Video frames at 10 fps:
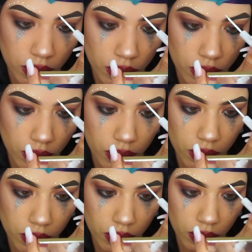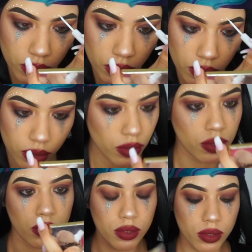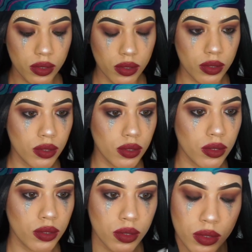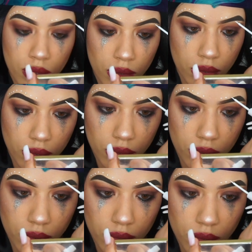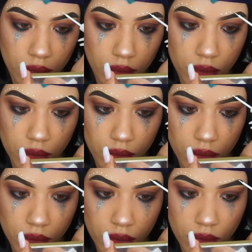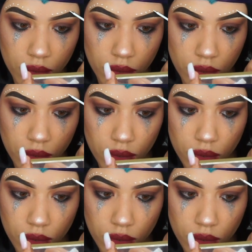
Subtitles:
to my face, so I used the NYX liquid eyeliner to create some dots over my